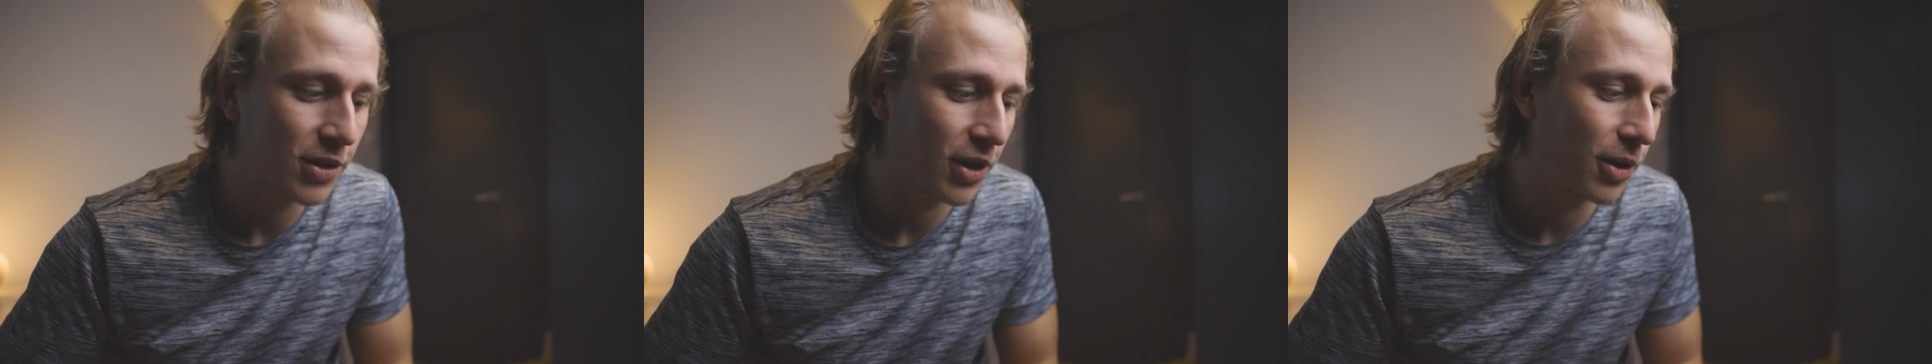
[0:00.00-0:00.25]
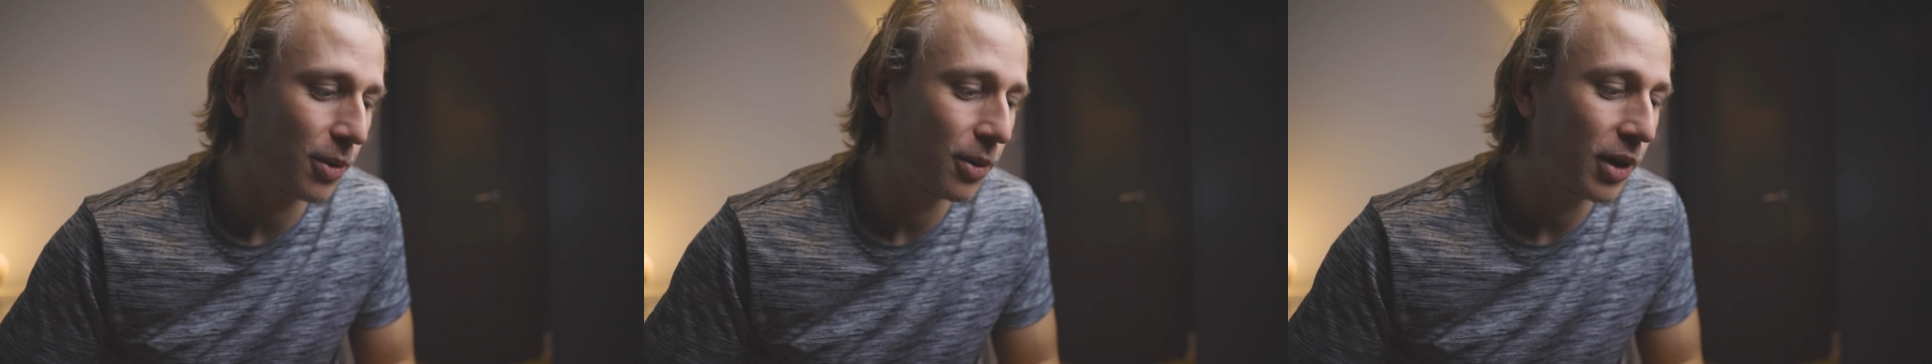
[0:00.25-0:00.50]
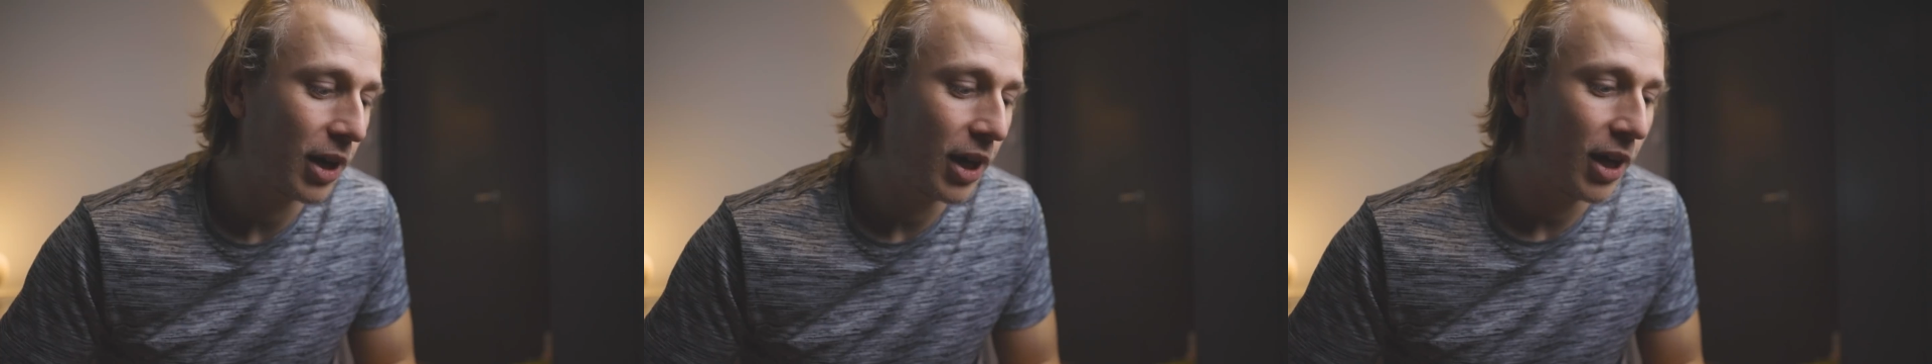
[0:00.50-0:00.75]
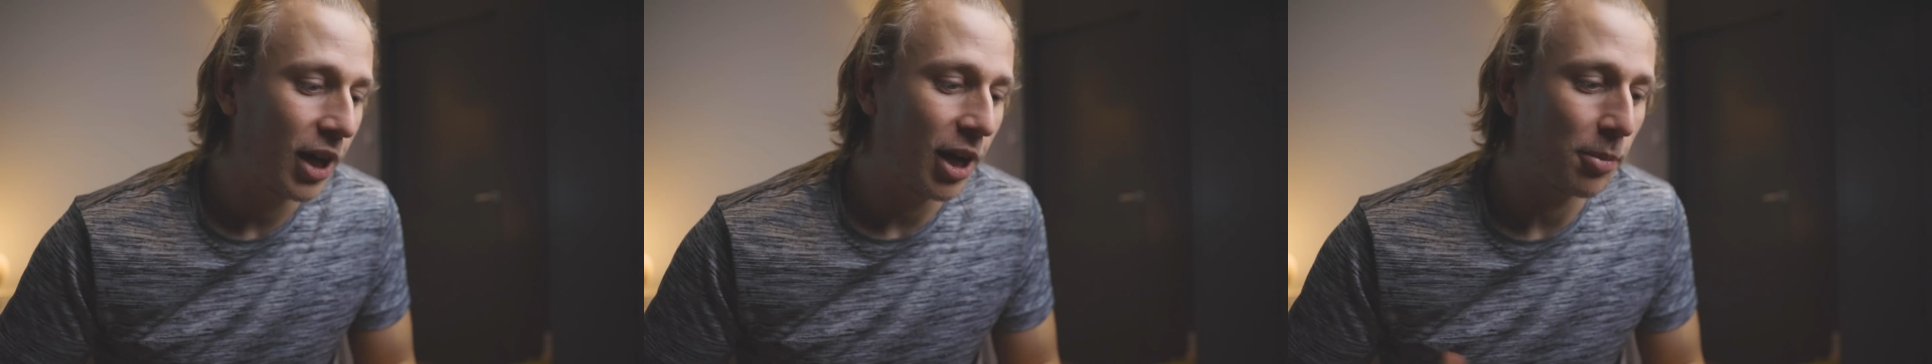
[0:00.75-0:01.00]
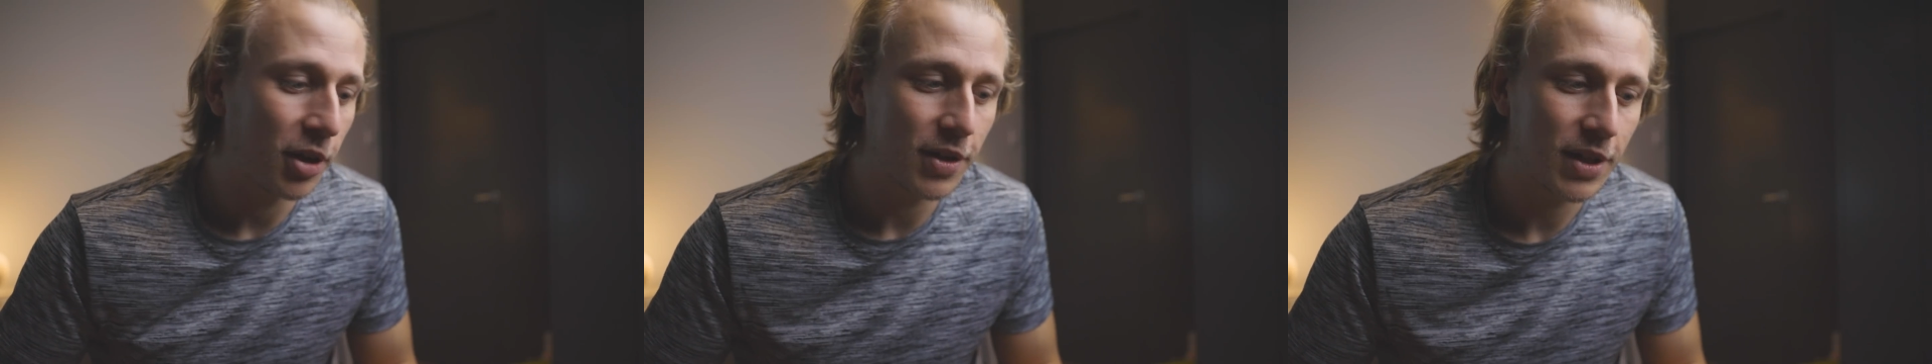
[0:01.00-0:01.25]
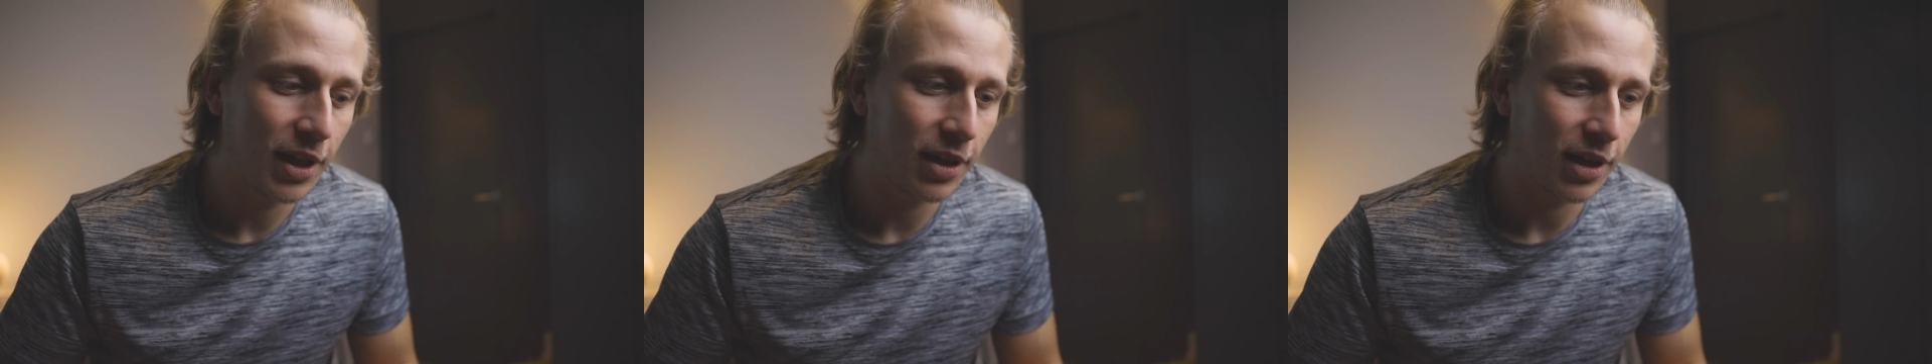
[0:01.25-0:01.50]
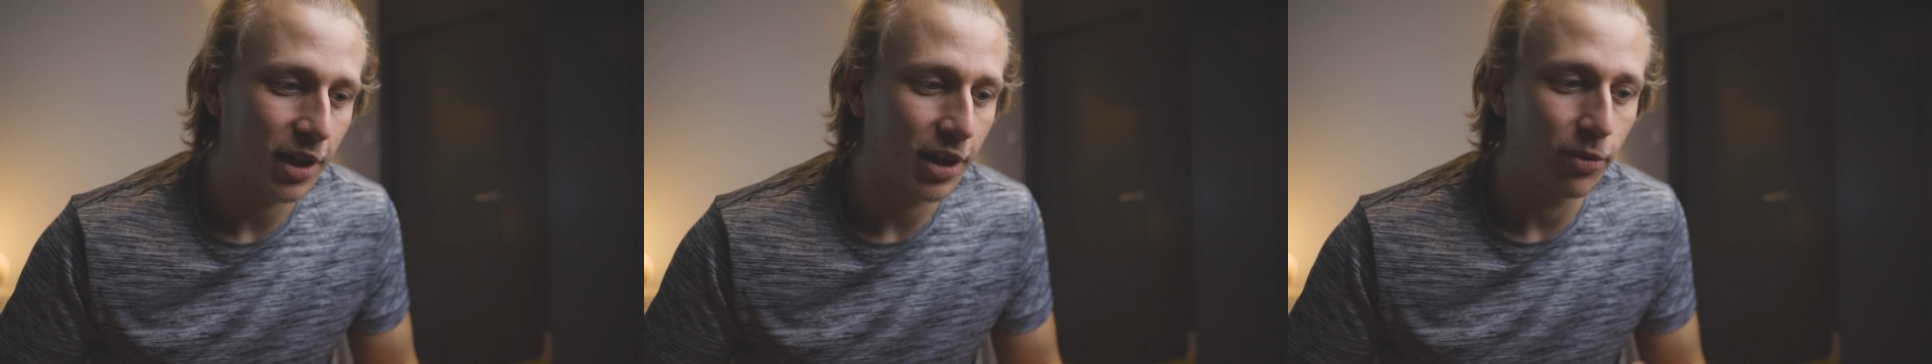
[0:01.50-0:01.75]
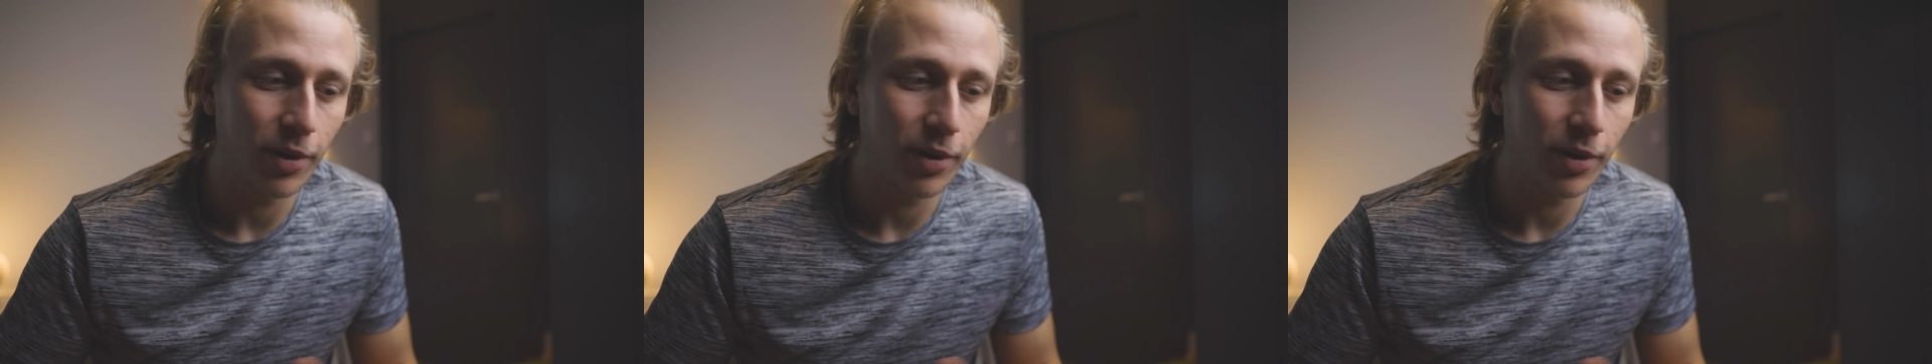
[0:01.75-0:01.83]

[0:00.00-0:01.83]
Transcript: So I'm gonna see, like,